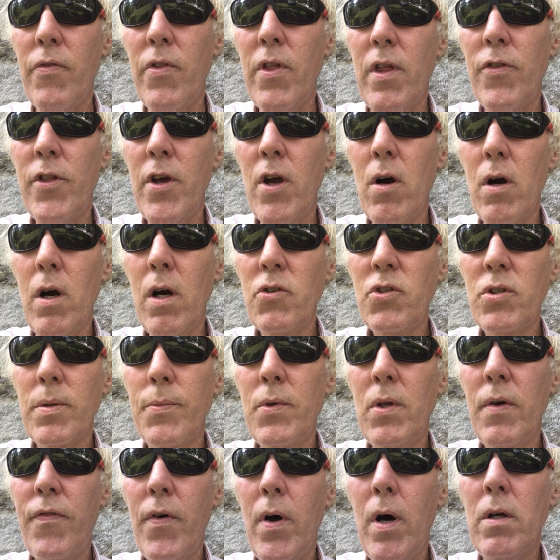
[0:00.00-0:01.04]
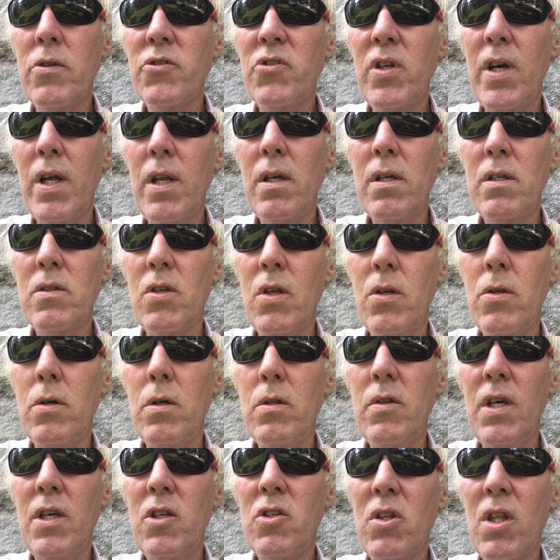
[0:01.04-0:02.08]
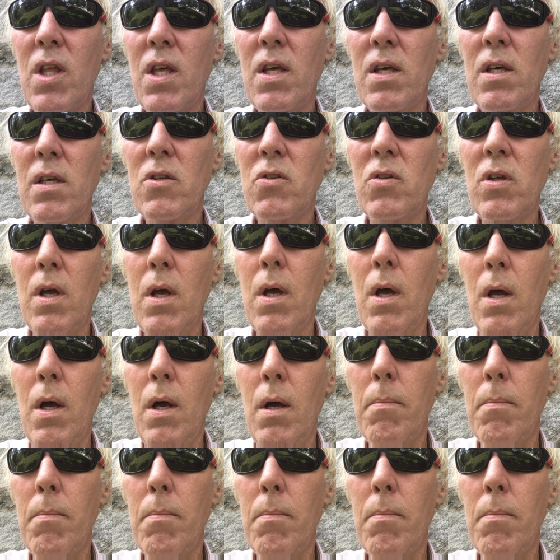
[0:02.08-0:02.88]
There are some default settings that do these things,